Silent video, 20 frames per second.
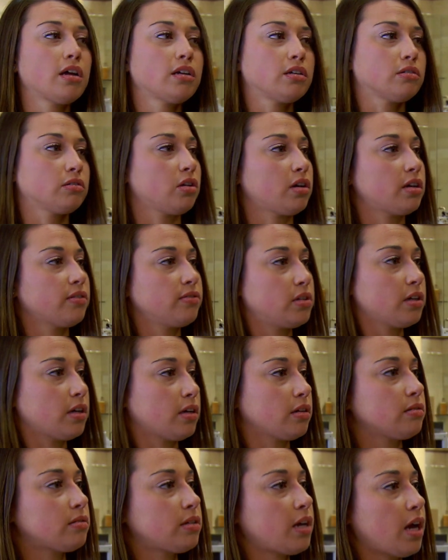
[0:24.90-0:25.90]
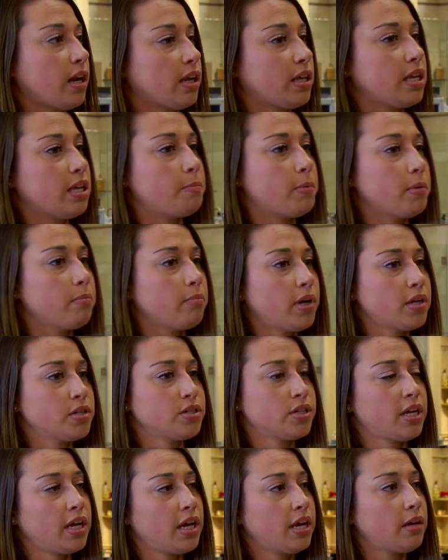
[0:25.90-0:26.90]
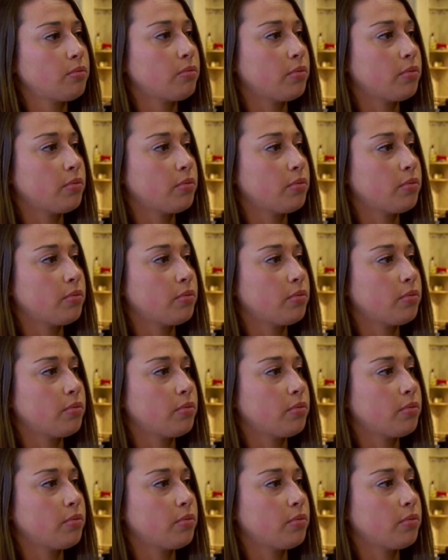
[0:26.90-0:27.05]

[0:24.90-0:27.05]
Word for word: You're looking to kind of keep in budget?